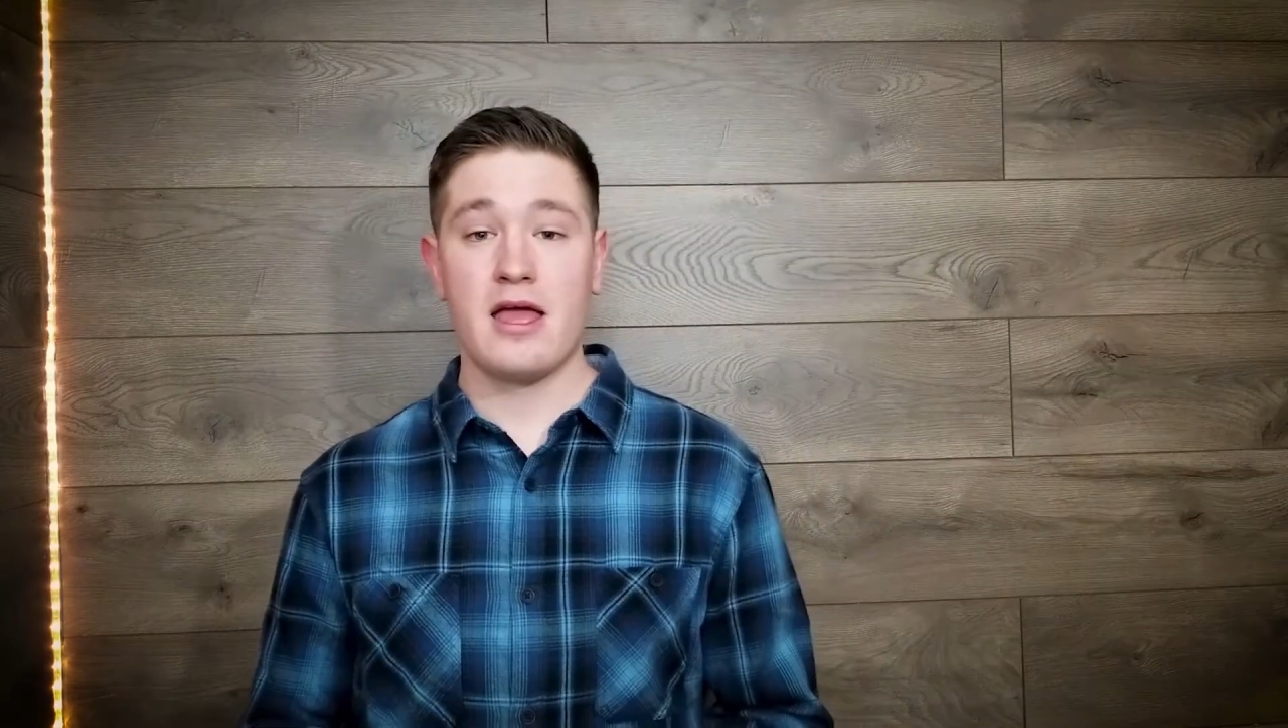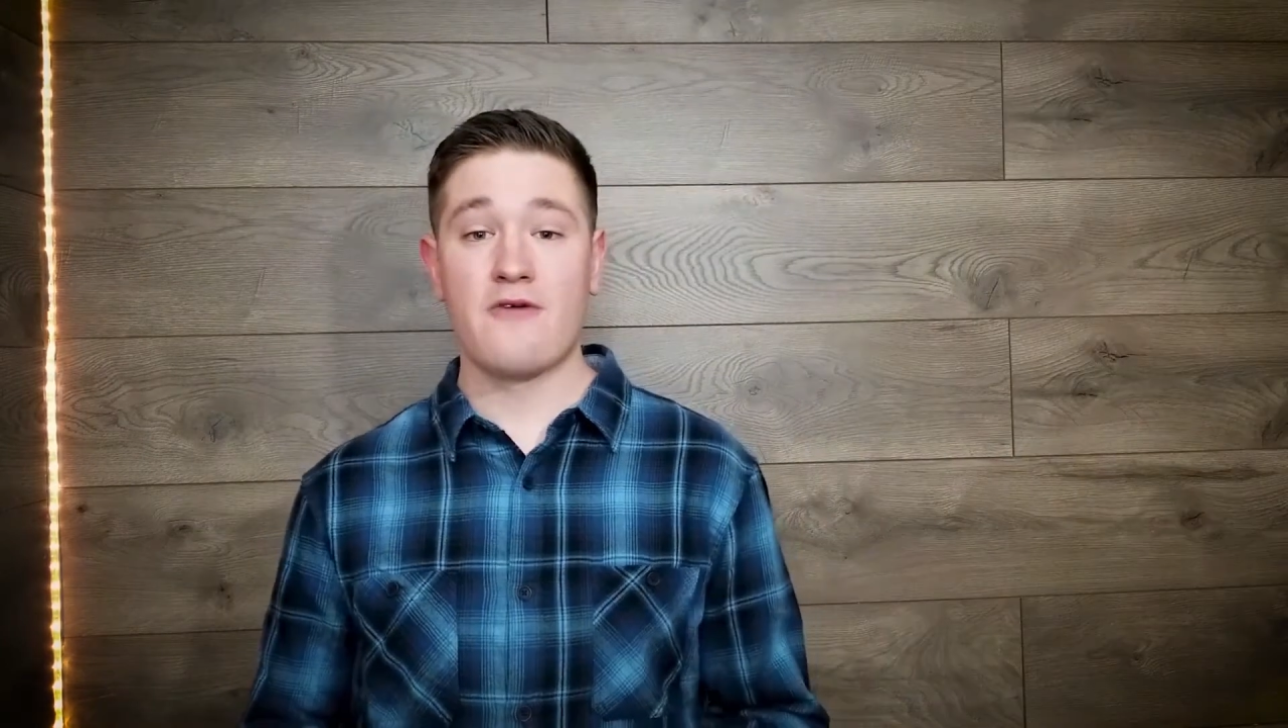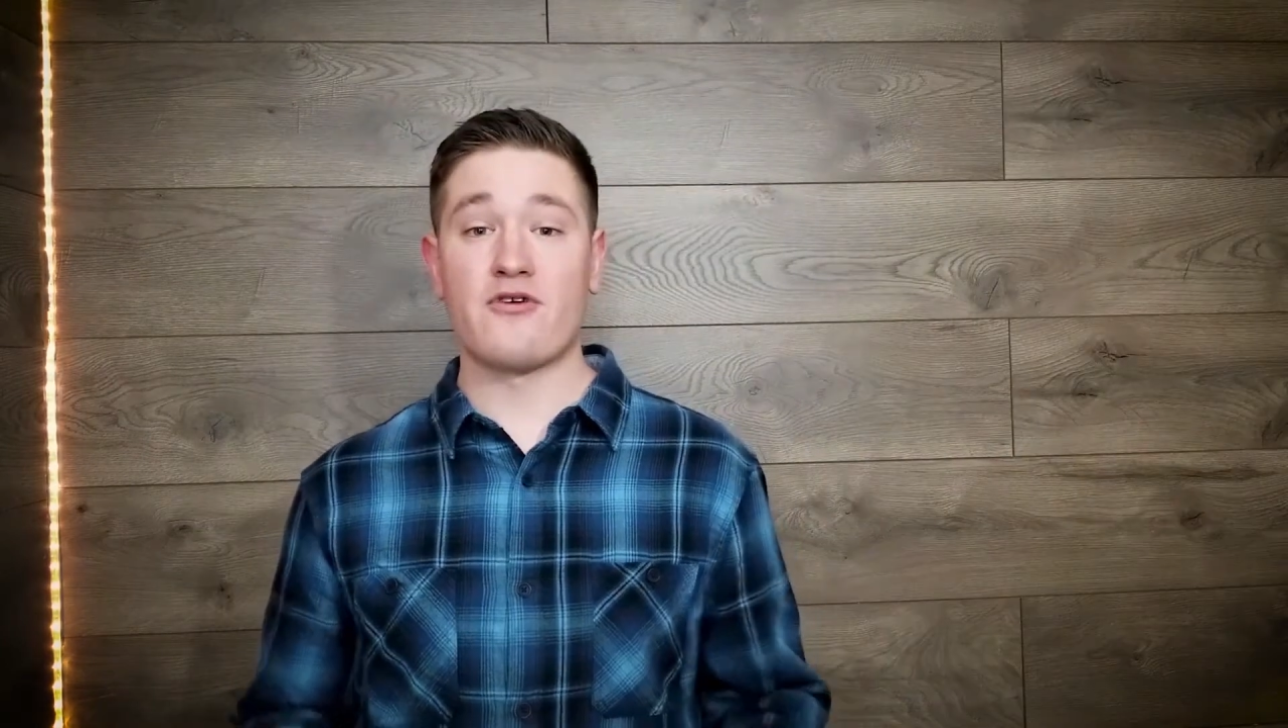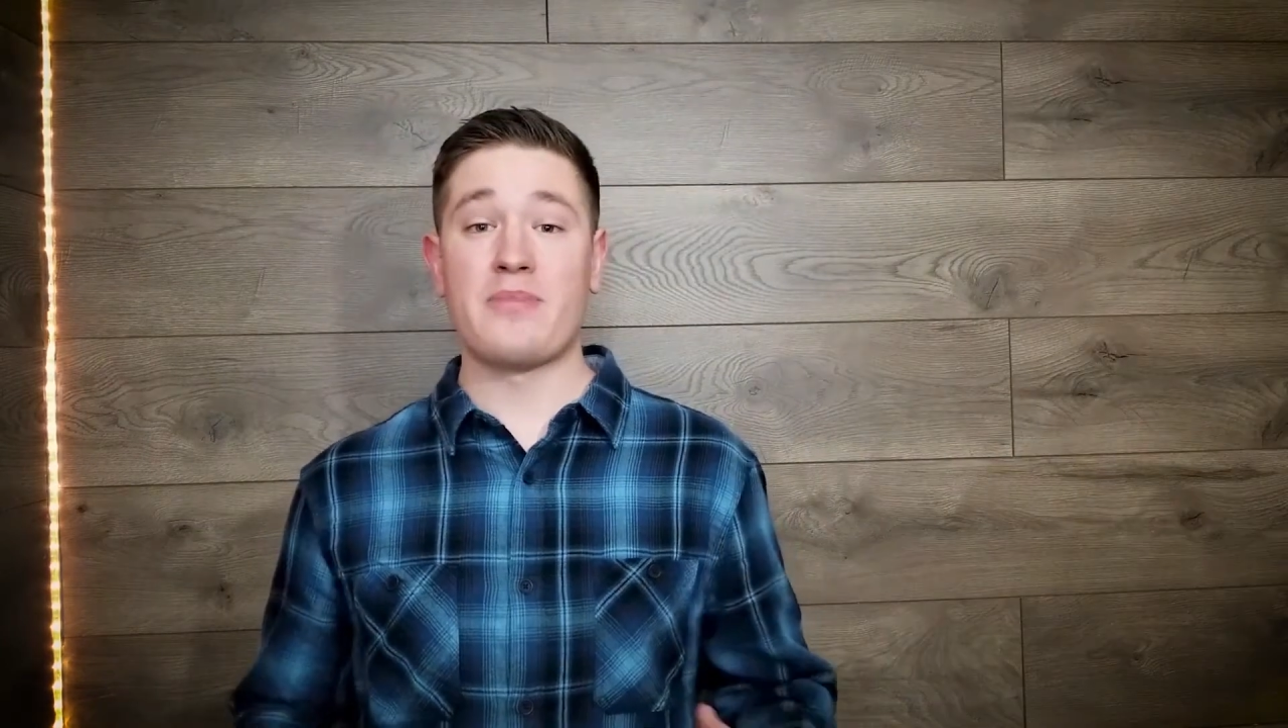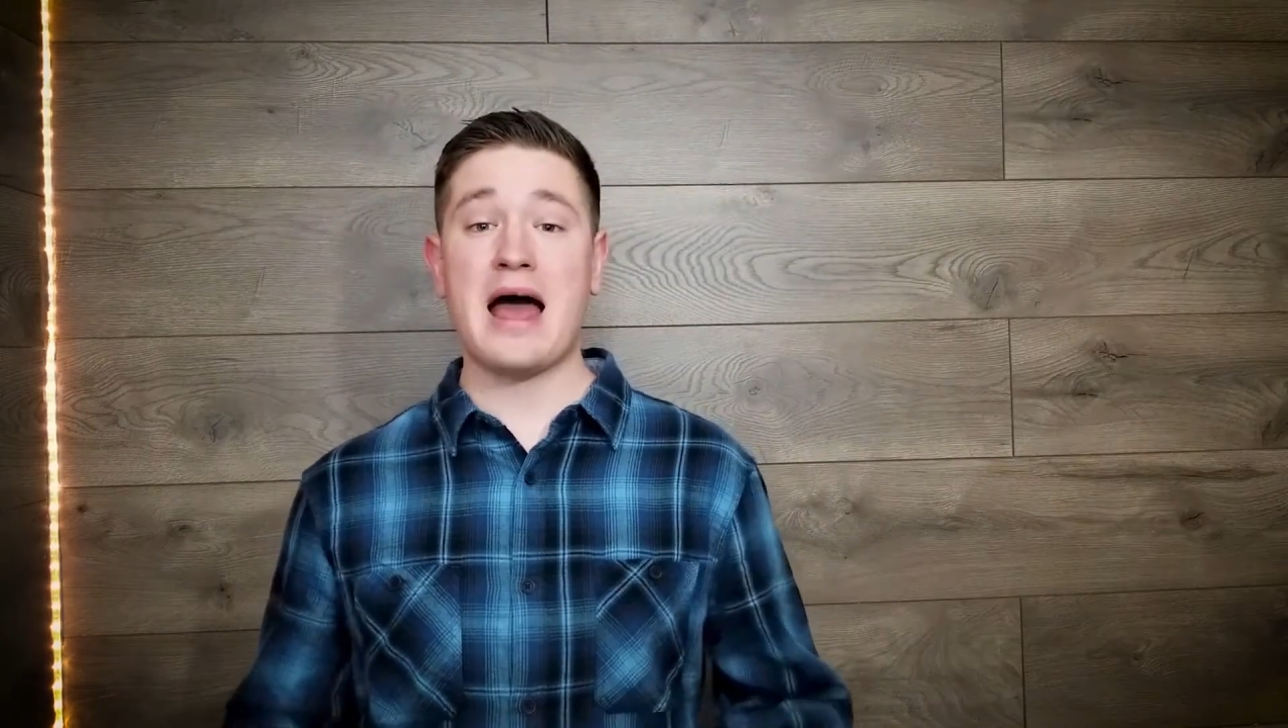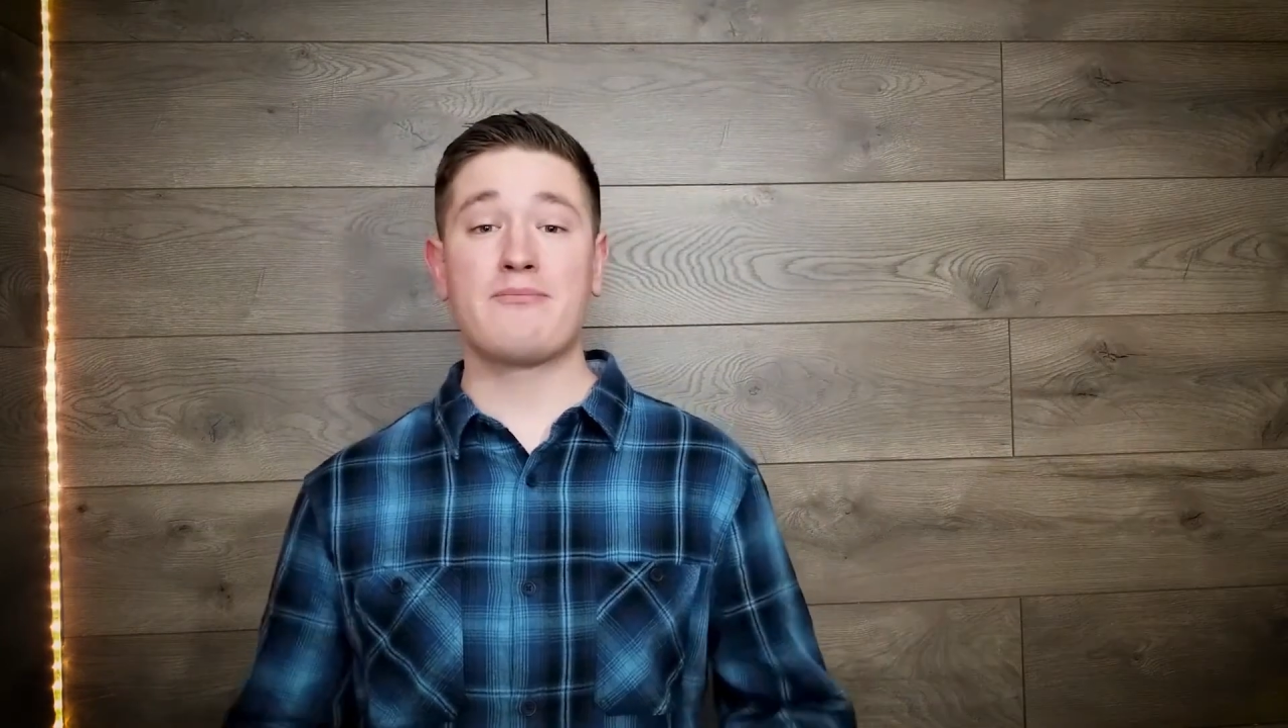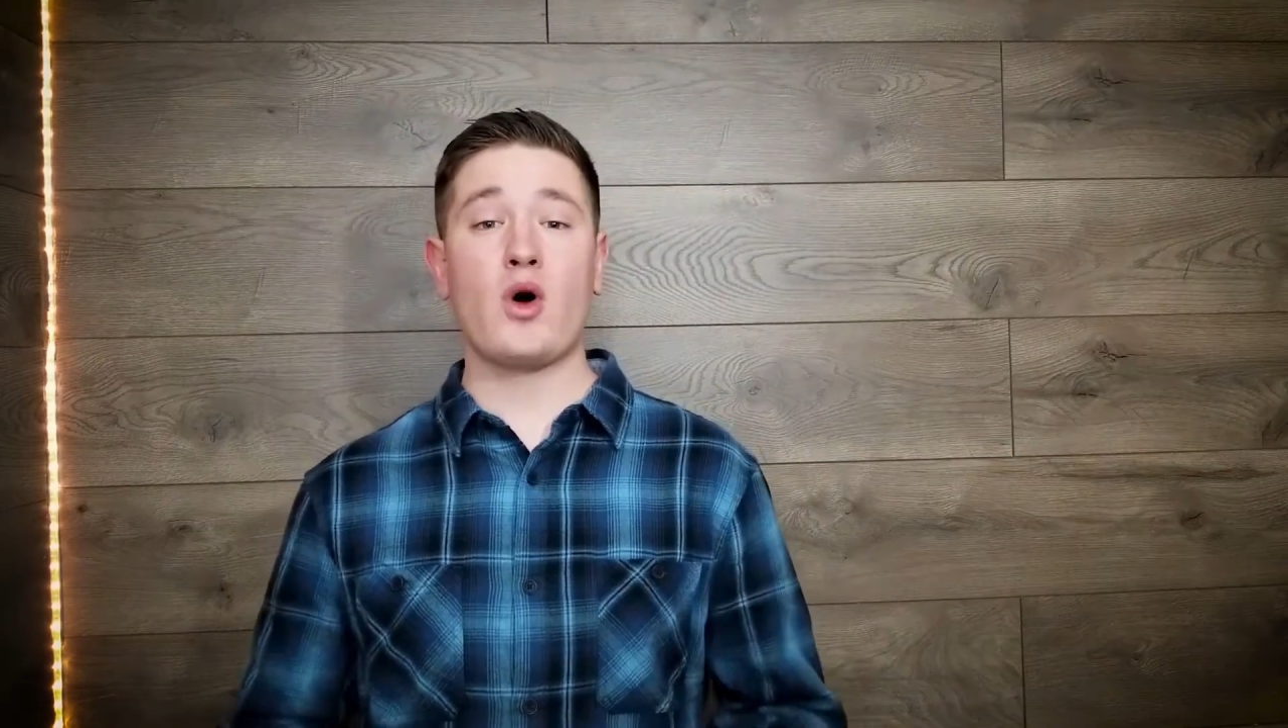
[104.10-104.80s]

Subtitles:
From that